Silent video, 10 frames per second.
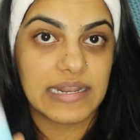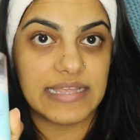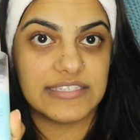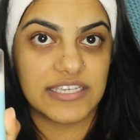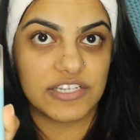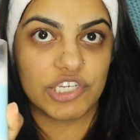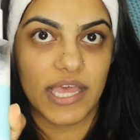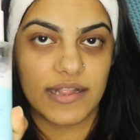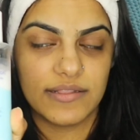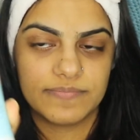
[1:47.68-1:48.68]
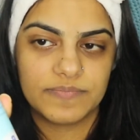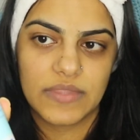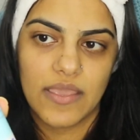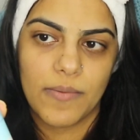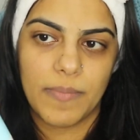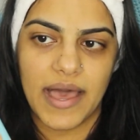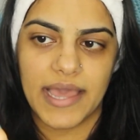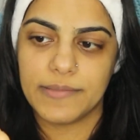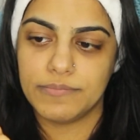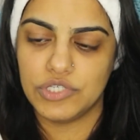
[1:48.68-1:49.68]
Cleansing Gel
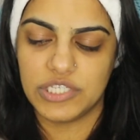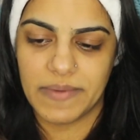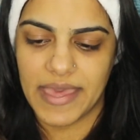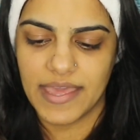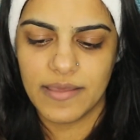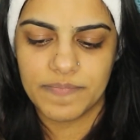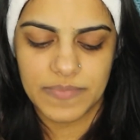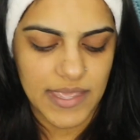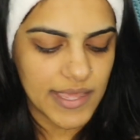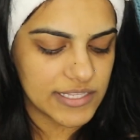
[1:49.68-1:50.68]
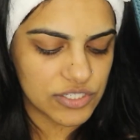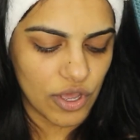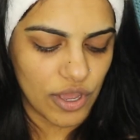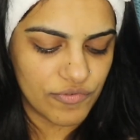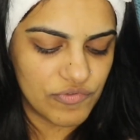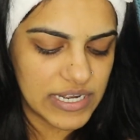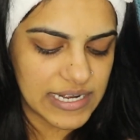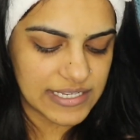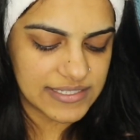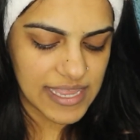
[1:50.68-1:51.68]
by Beauty Bay. It's got a really
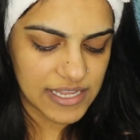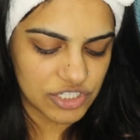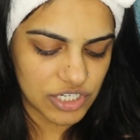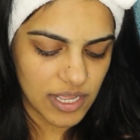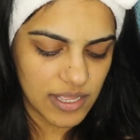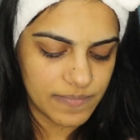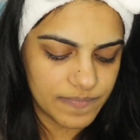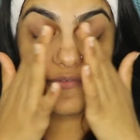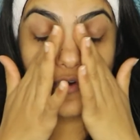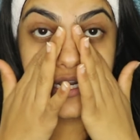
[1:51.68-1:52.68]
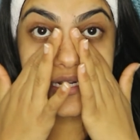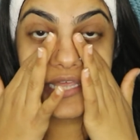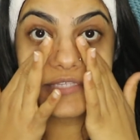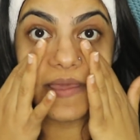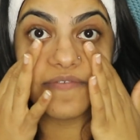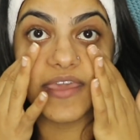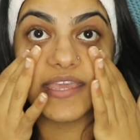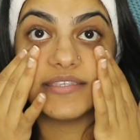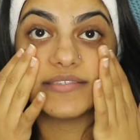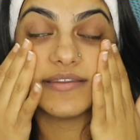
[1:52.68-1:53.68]
nice texture. I've already cleansed my
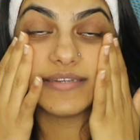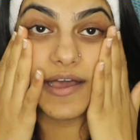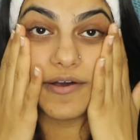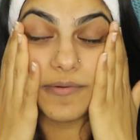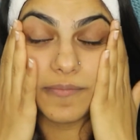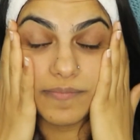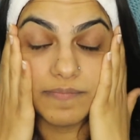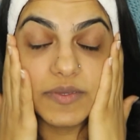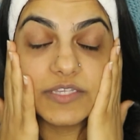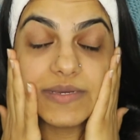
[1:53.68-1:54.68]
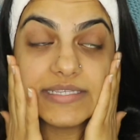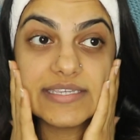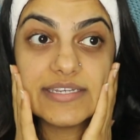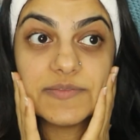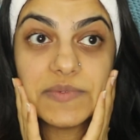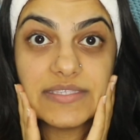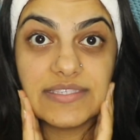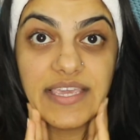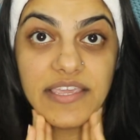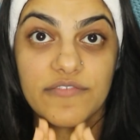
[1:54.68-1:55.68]
face. Now, because my skin has been
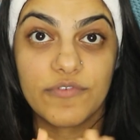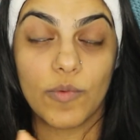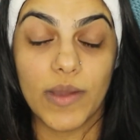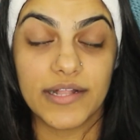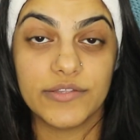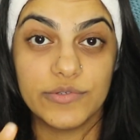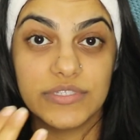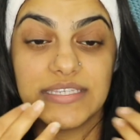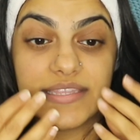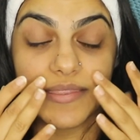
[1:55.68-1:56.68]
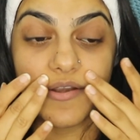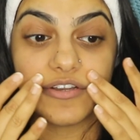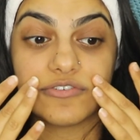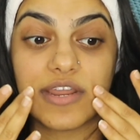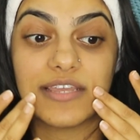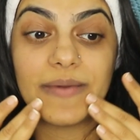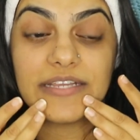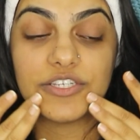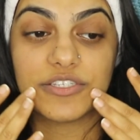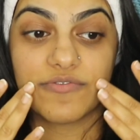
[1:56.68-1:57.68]
sitting here for a while, you'll see that there are dry
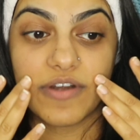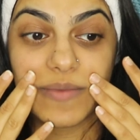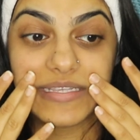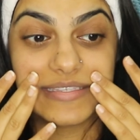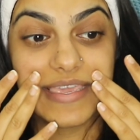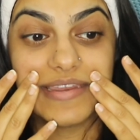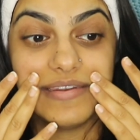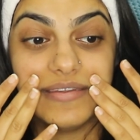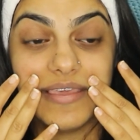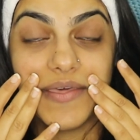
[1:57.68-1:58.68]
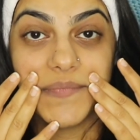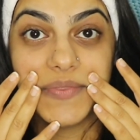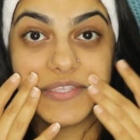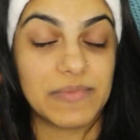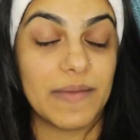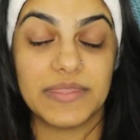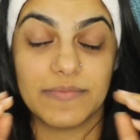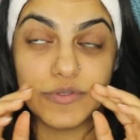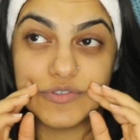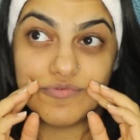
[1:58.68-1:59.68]
patches around my skin. This might be the
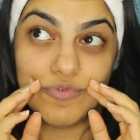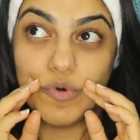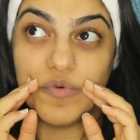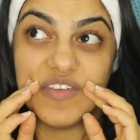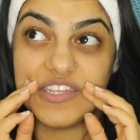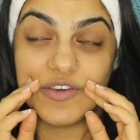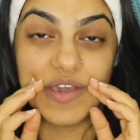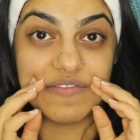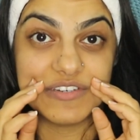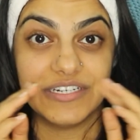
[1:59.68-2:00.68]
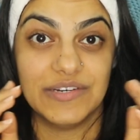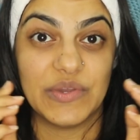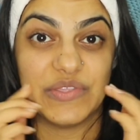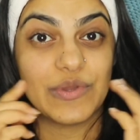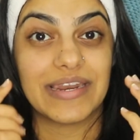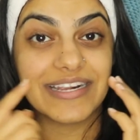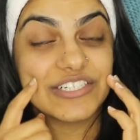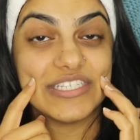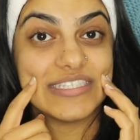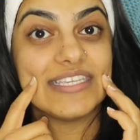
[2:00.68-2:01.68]
most raw video I've done where you can
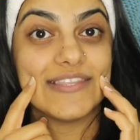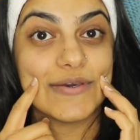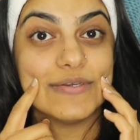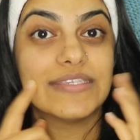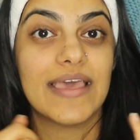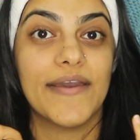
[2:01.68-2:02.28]
actually see those.